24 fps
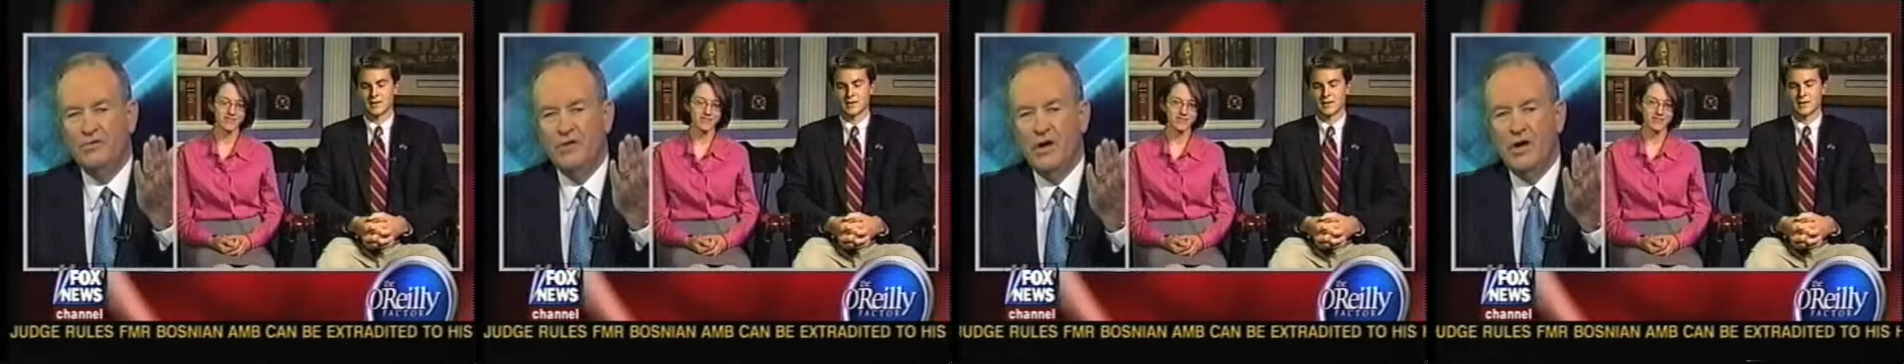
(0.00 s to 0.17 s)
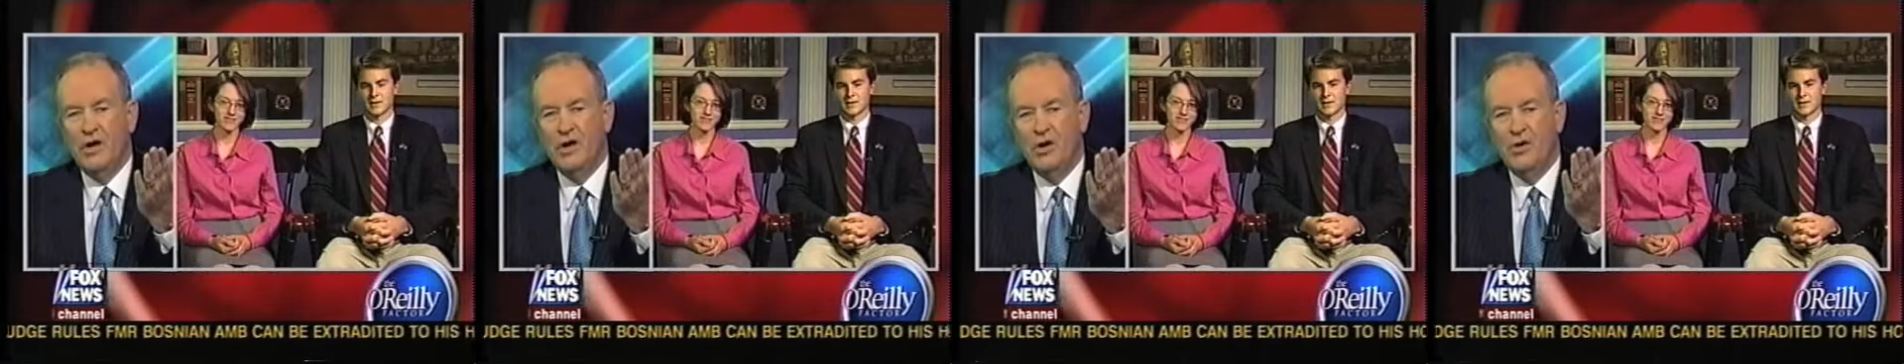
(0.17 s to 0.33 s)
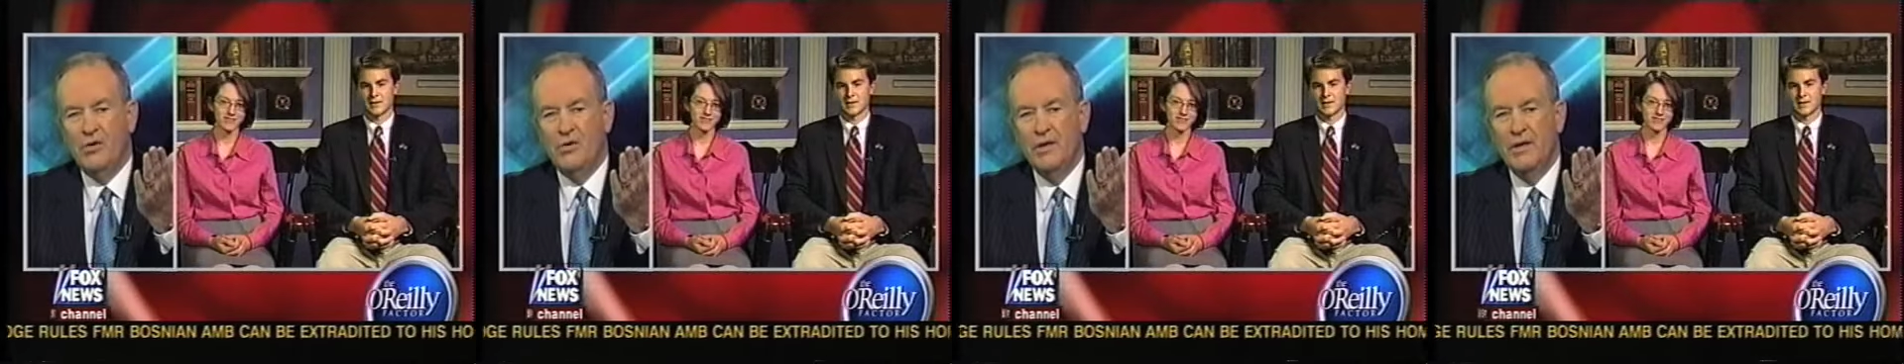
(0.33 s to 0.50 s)

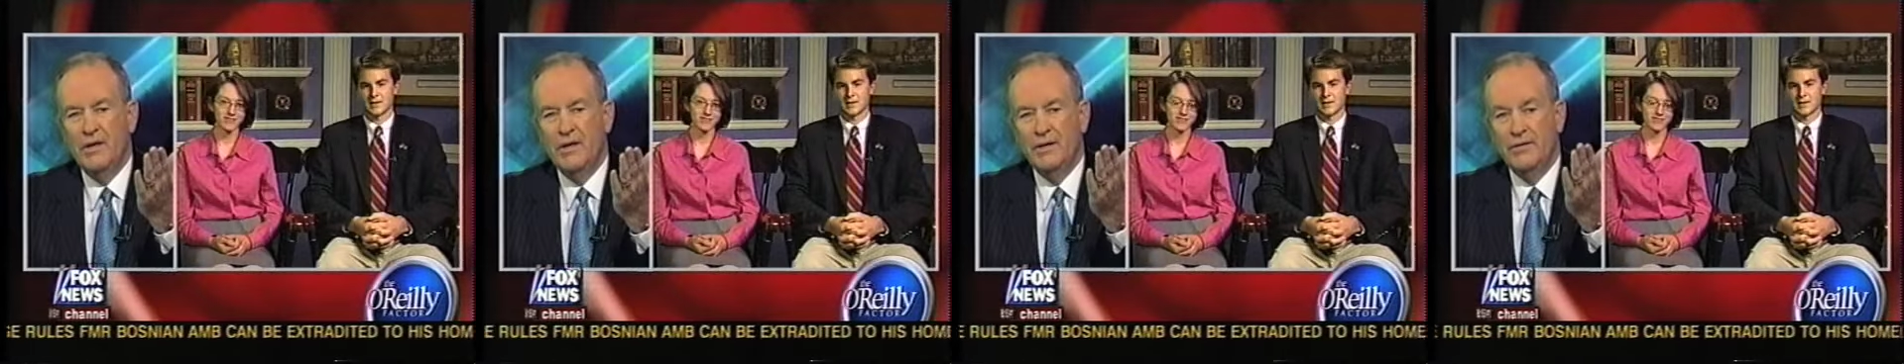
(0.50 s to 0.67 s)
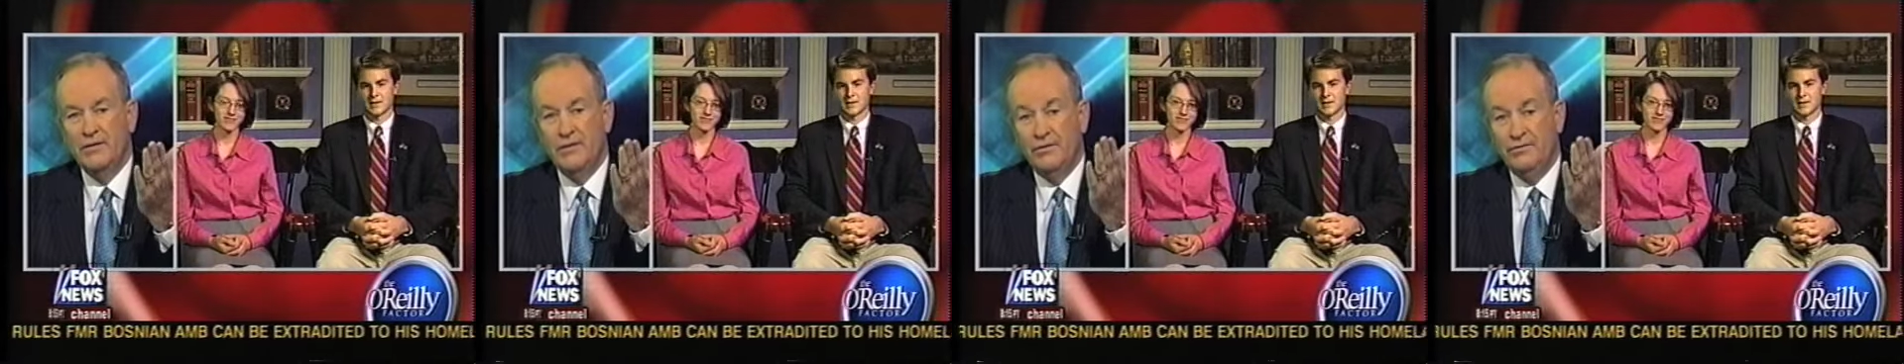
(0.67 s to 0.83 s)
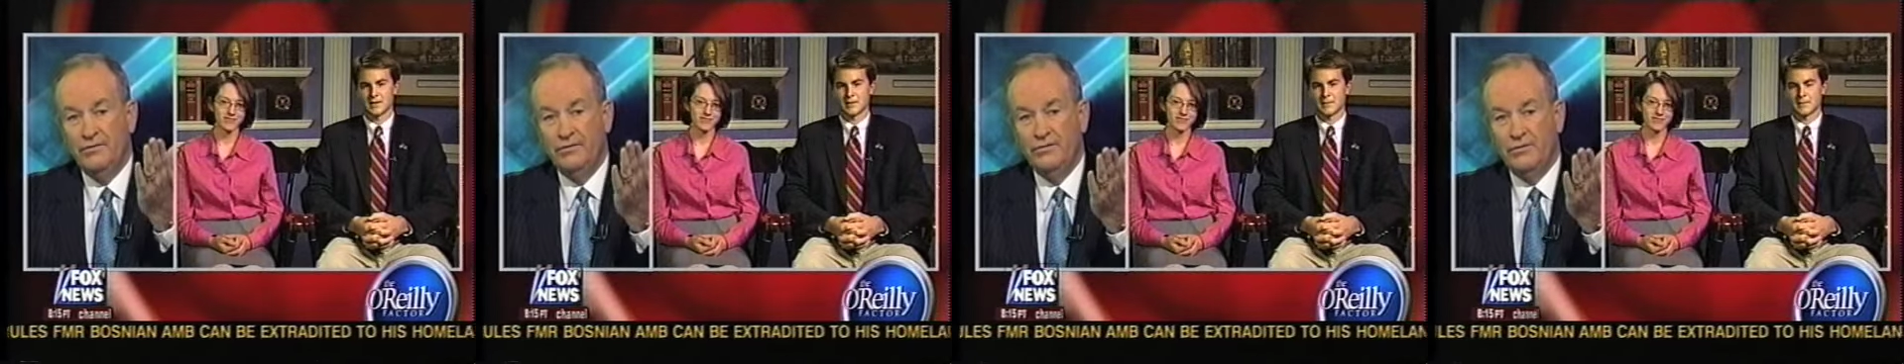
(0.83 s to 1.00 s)
know
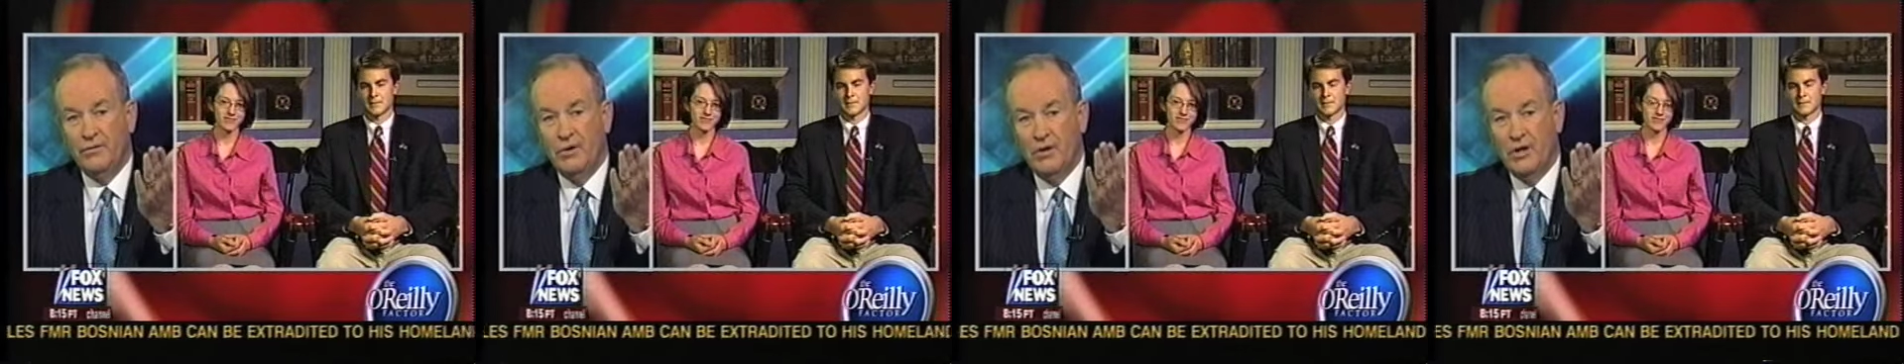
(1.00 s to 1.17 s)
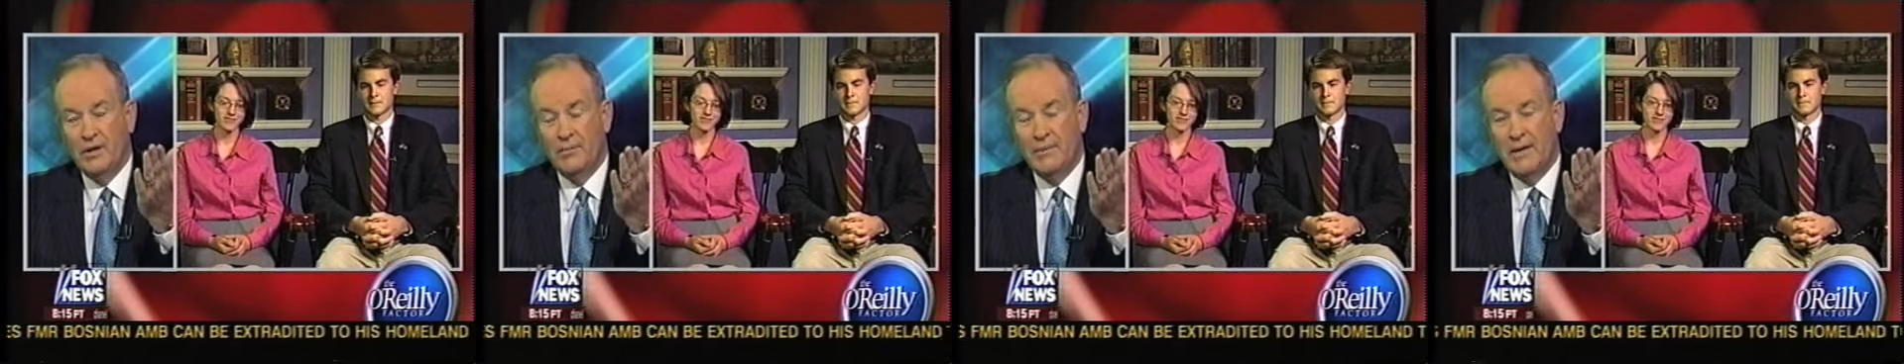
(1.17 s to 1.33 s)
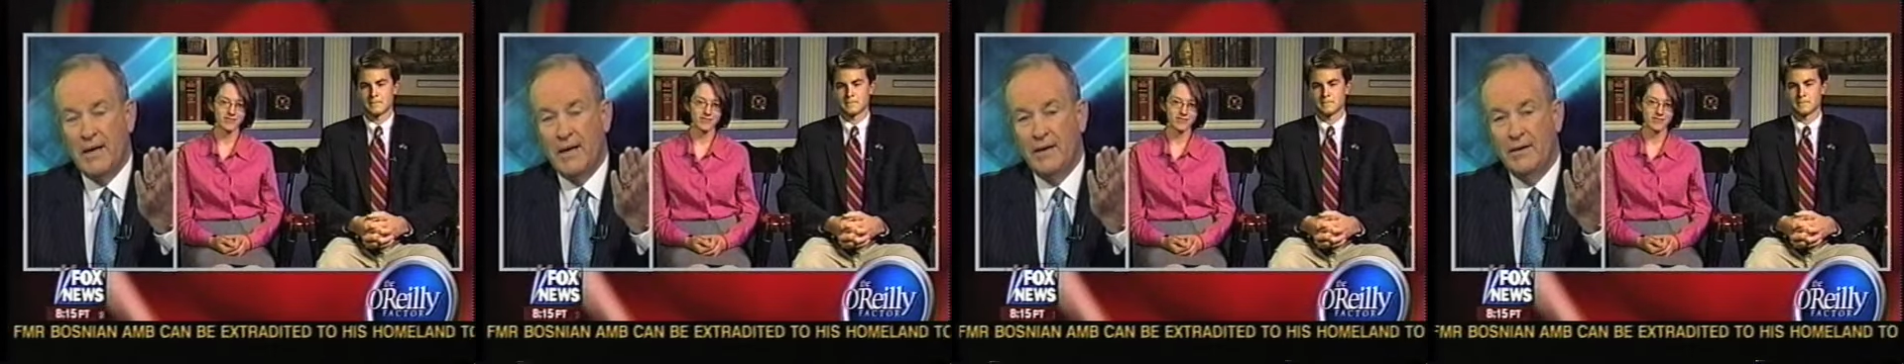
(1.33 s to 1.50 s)
this is all
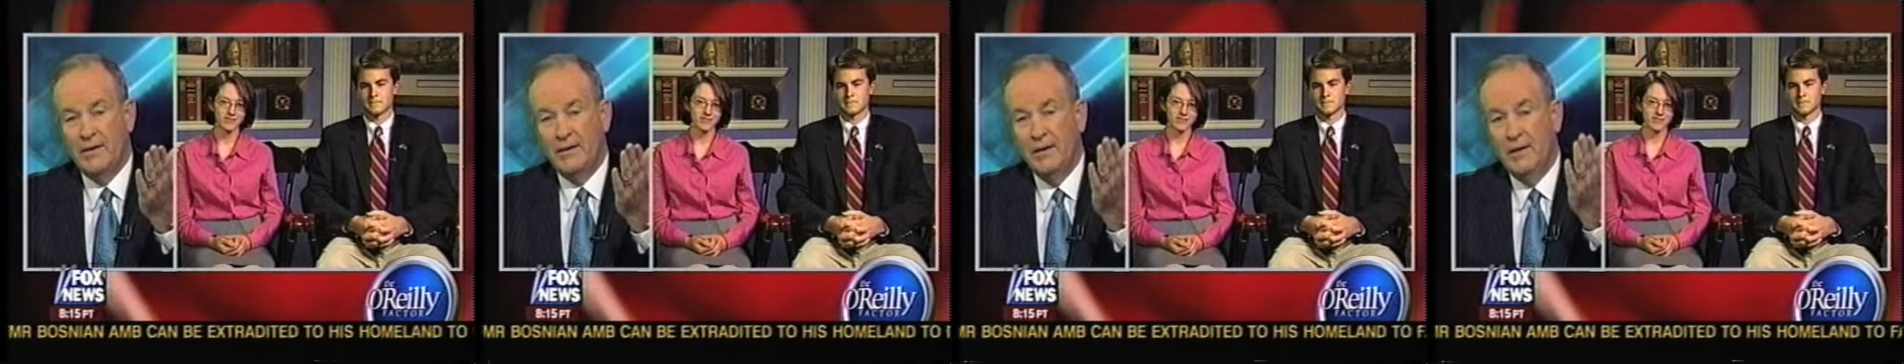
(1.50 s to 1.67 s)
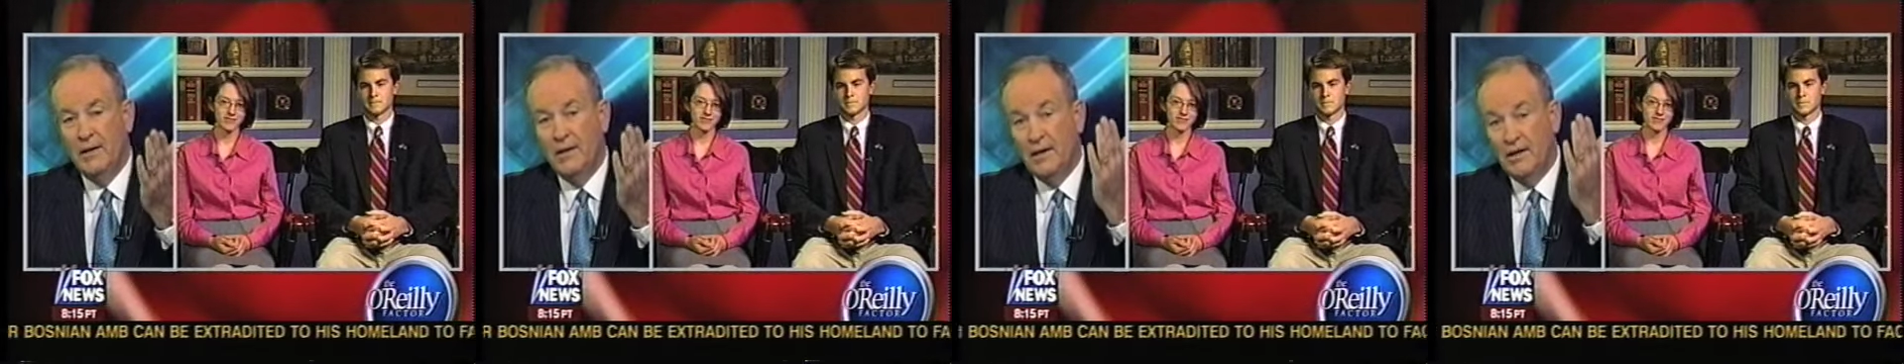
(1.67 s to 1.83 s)
about,